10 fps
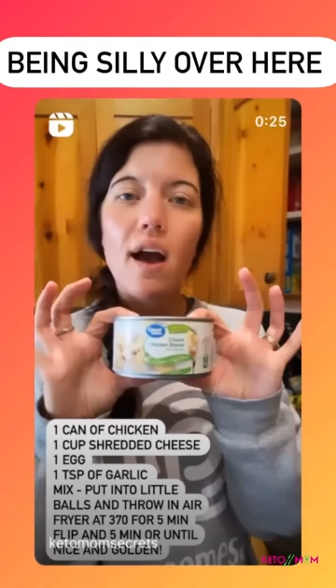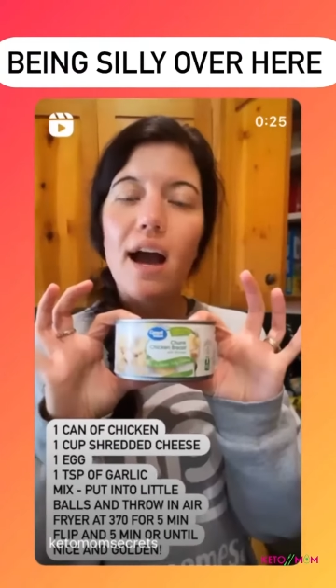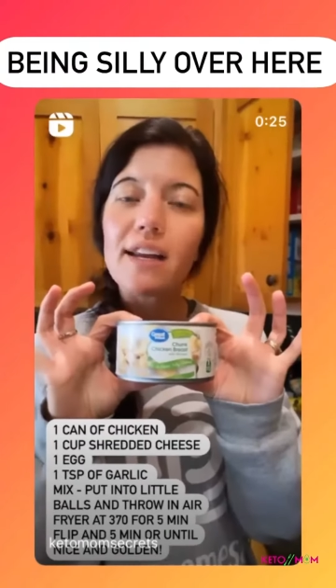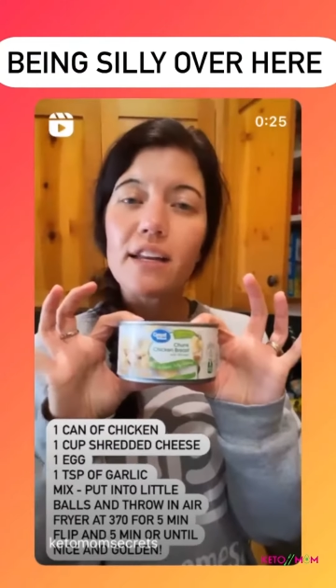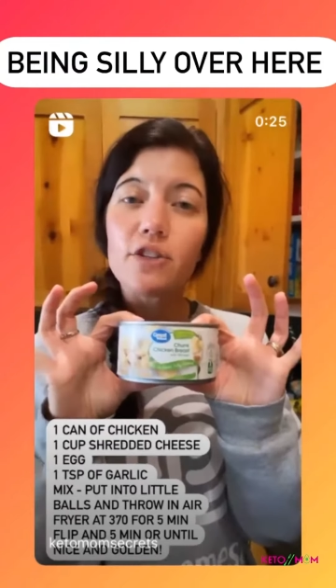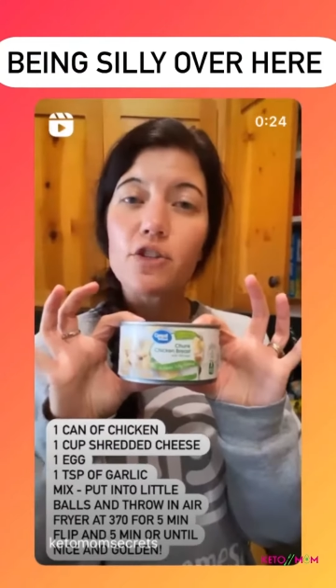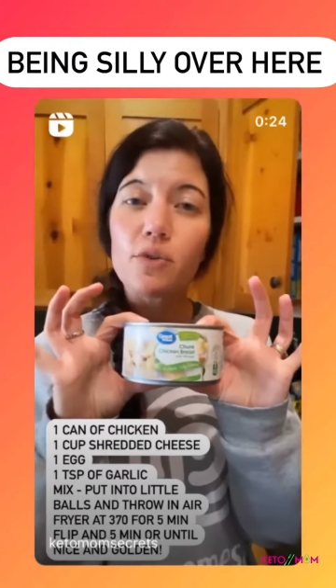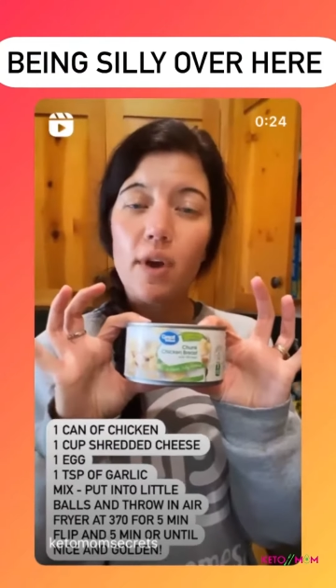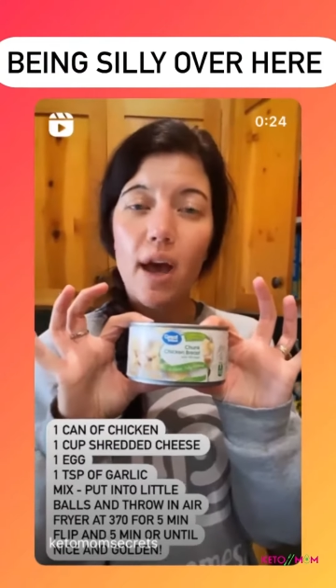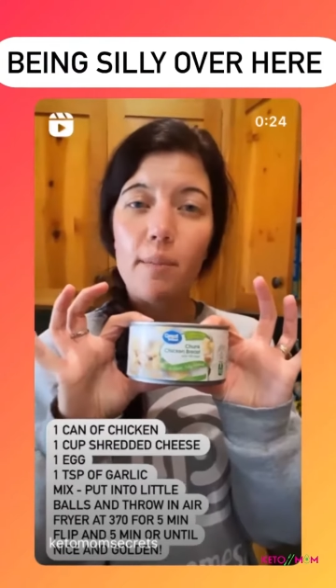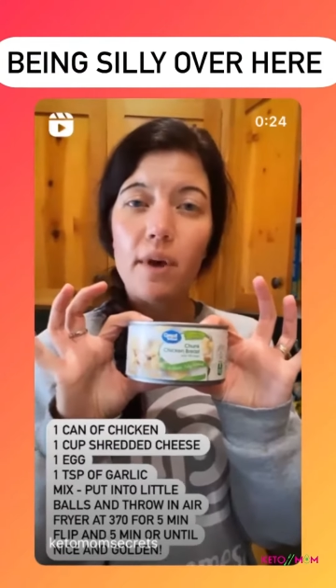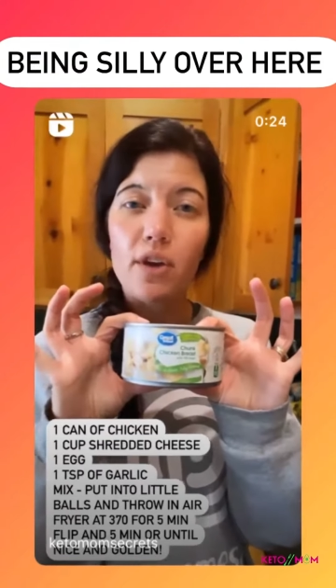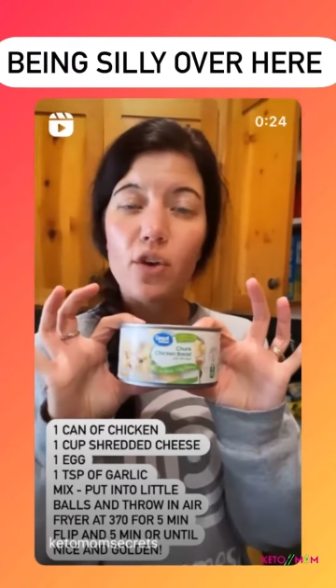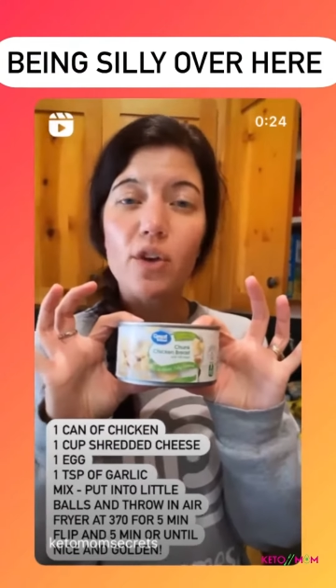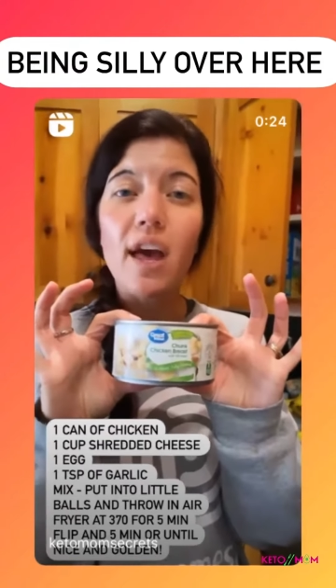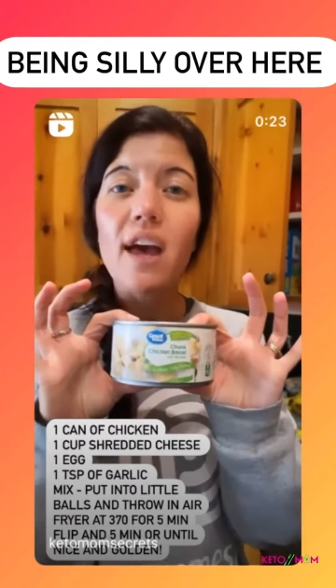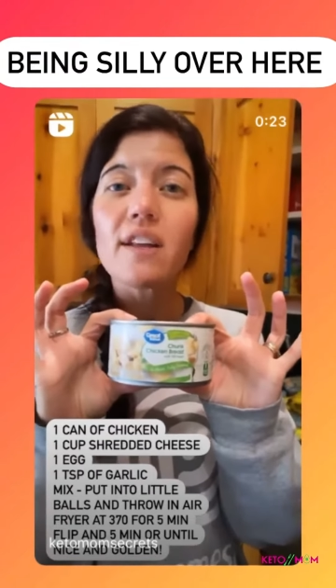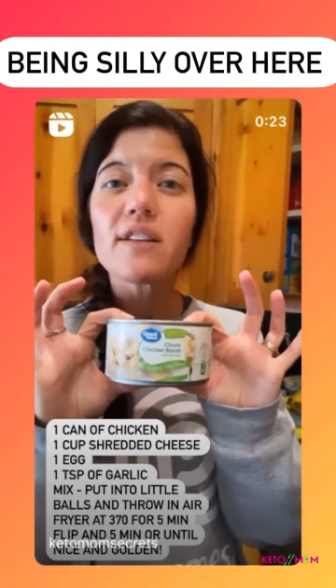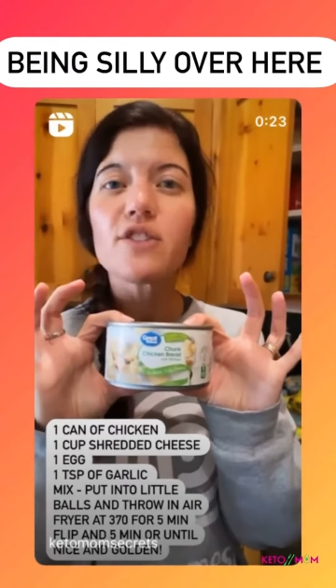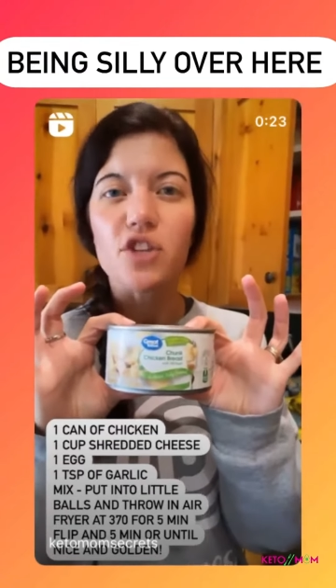I need you to grab your
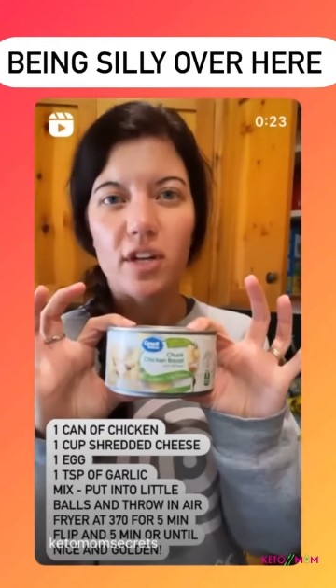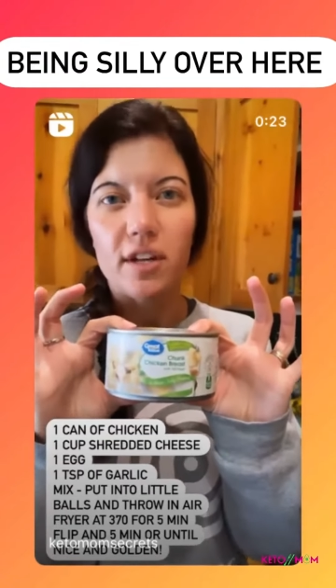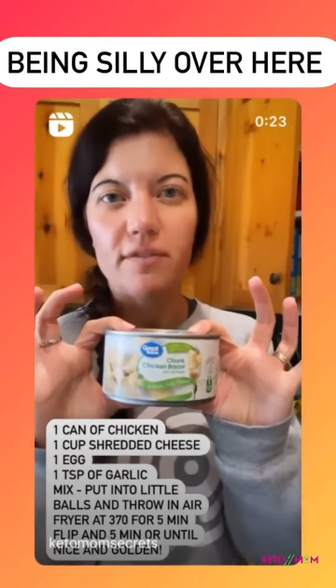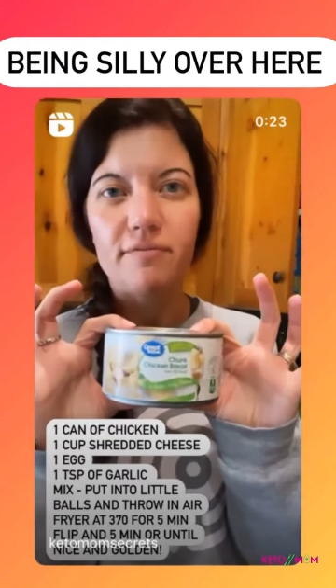canned chicken.